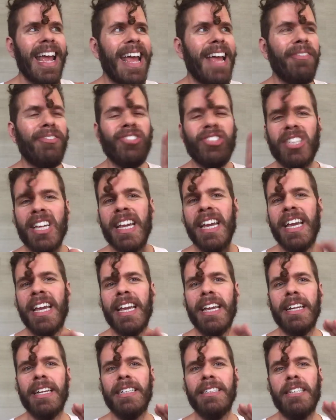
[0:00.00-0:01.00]
If
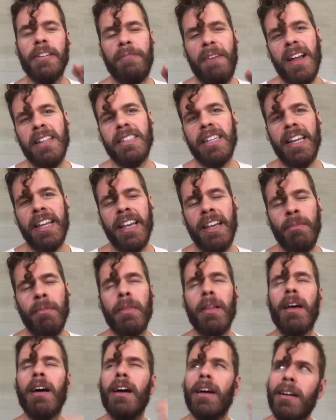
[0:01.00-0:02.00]
she defended
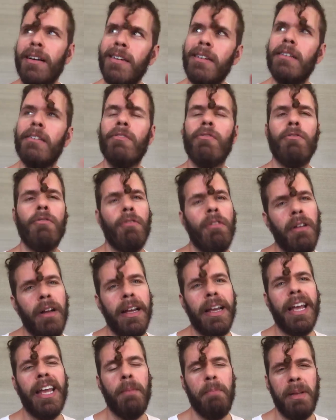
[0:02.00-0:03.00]
him,
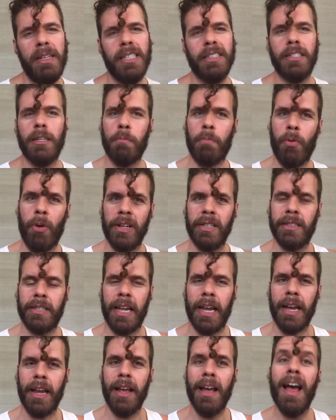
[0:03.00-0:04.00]
it'd be
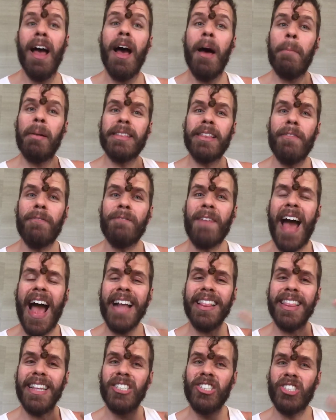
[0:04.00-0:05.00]
disappointing. But the
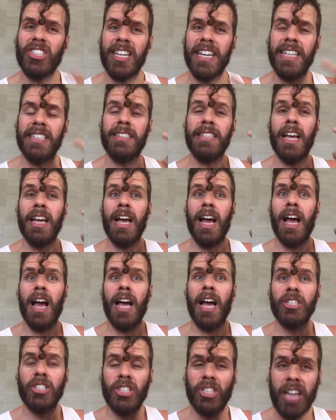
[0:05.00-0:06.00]
fact that she's
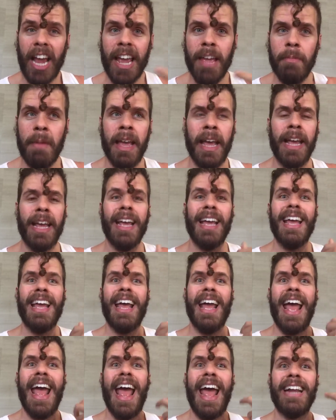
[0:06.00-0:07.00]
shaming
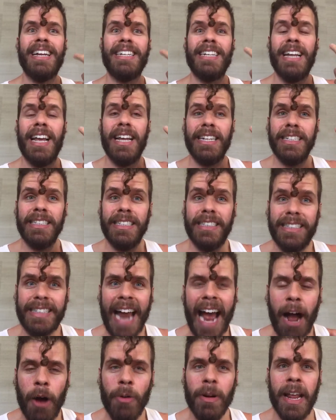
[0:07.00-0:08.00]
and
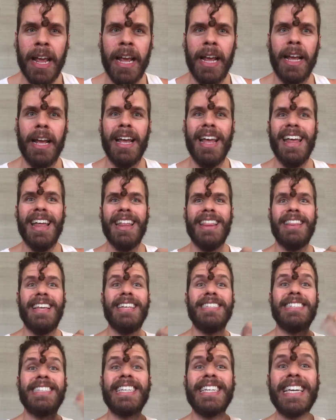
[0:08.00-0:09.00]
doubting
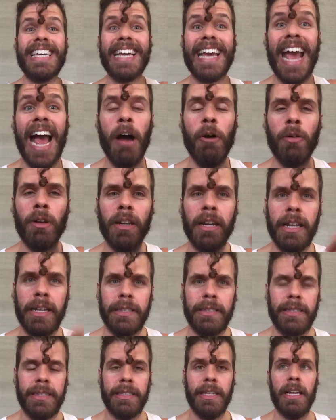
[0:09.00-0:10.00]
these
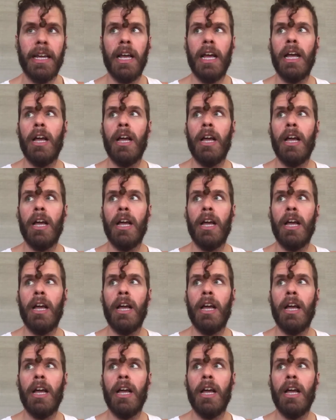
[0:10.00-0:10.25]
countless,